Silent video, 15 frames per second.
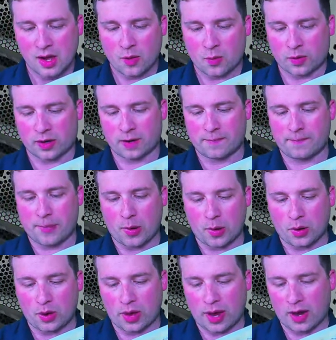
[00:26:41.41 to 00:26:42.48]
We're going to
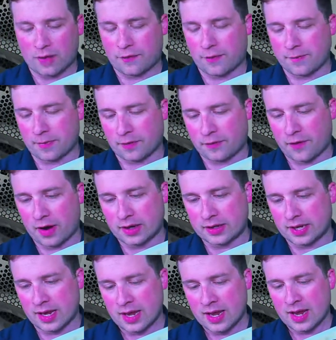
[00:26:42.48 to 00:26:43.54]
pull air from the front
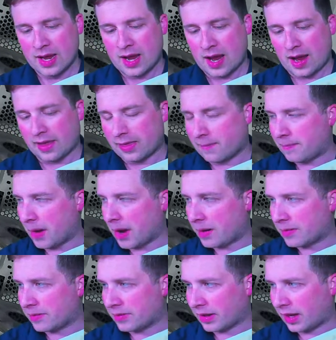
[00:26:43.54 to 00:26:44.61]
and the
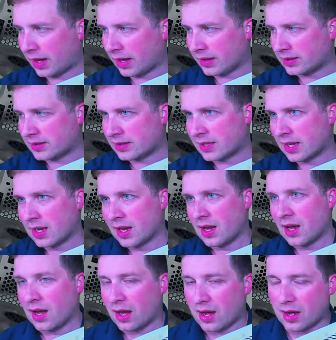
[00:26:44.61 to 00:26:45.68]
bottom of the case.
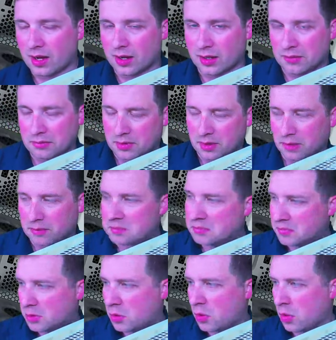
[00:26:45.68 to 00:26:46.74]
Uh, you know,
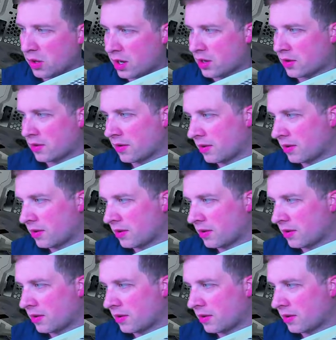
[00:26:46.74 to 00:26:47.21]
cool air